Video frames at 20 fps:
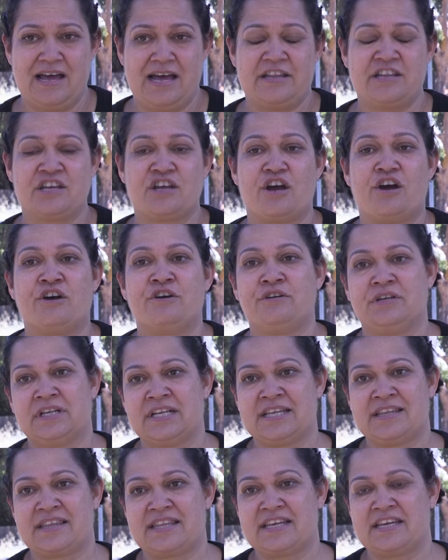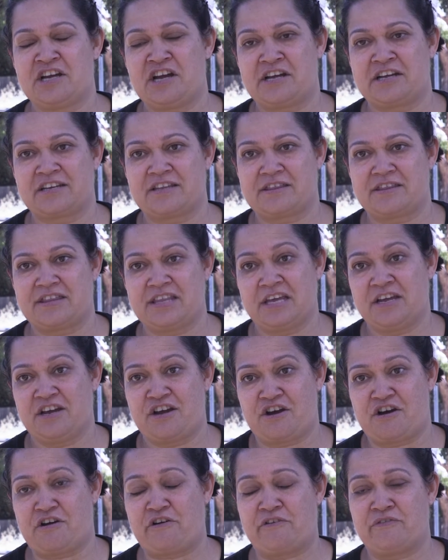And the only thing I could
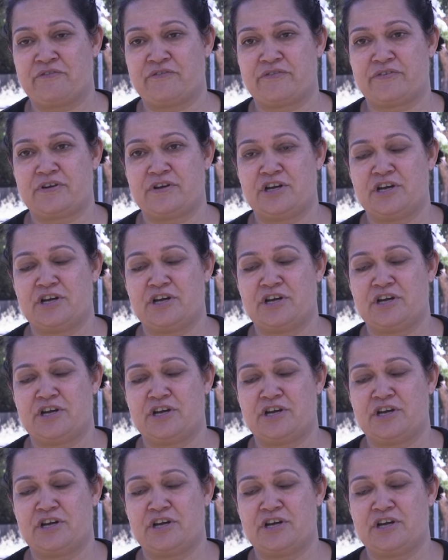think of